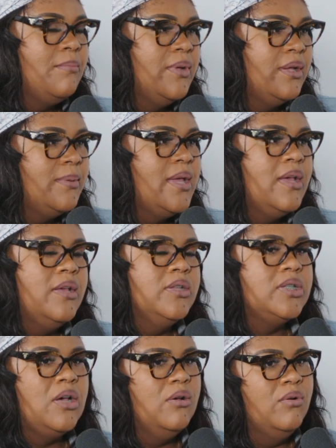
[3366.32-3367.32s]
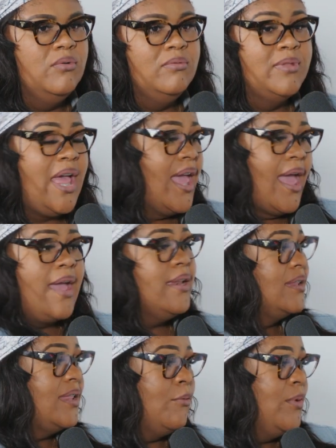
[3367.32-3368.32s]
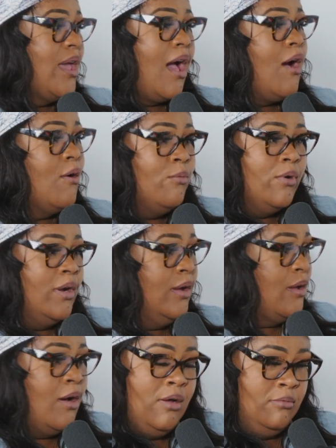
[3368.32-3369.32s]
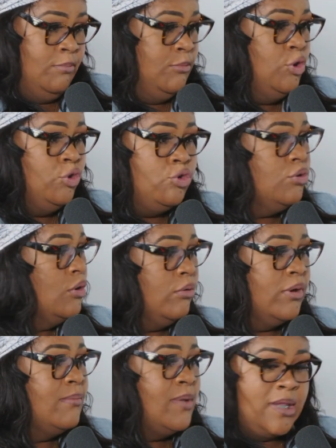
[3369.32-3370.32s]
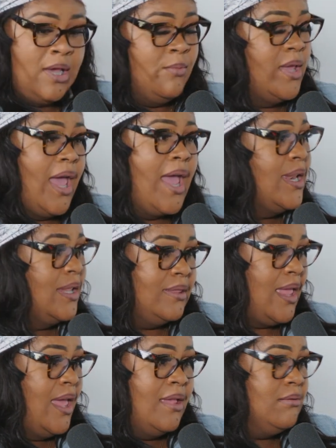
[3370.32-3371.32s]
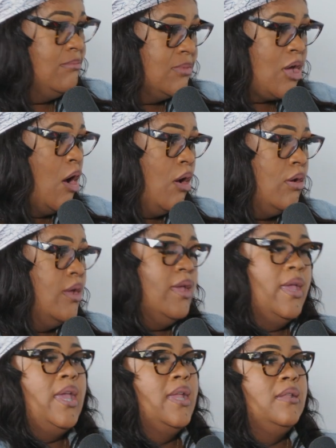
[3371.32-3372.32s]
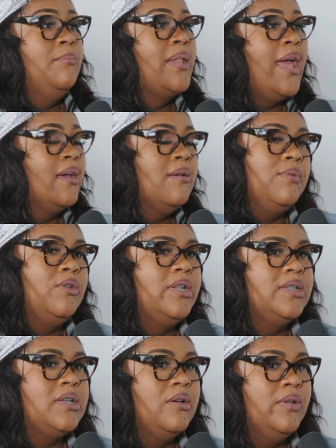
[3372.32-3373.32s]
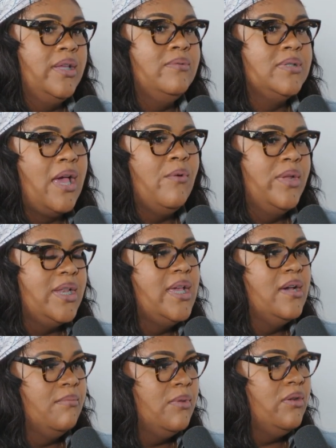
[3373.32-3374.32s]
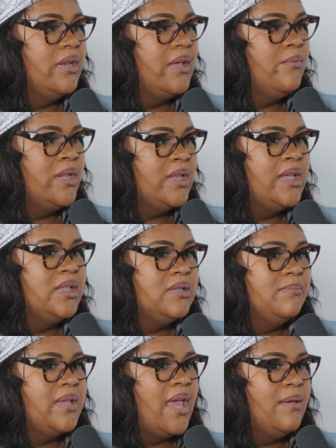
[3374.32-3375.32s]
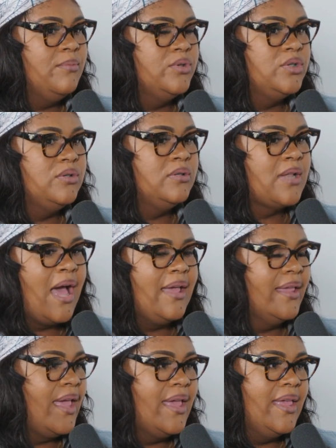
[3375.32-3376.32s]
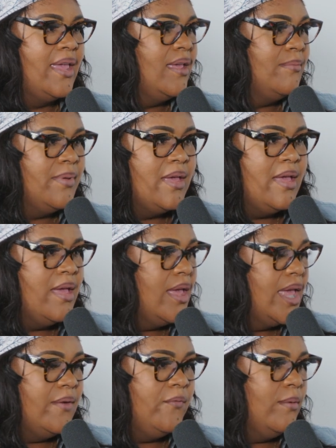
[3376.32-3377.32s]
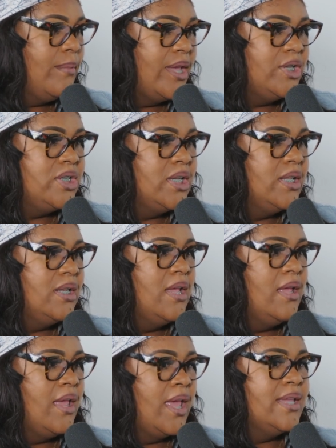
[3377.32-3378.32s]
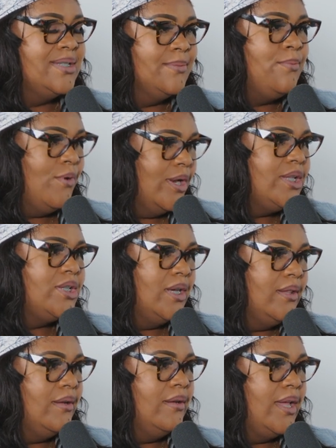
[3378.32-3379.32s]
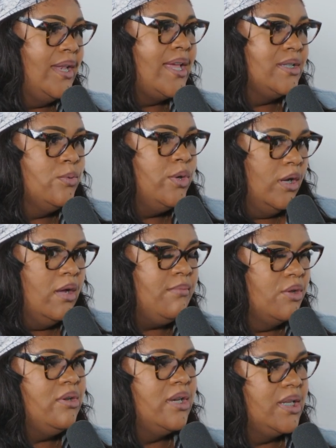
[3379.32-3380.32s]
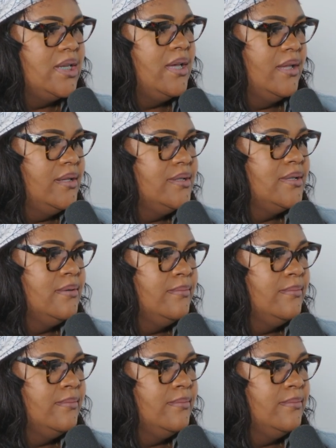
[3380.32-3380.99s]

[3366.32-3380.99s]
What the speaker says: up. So they hated that. We all were on a mutual agreement that we hated that thought in the Black community. So he was like, we need community. We need to be able to not gatekeep information and support each other. And that's what a community does.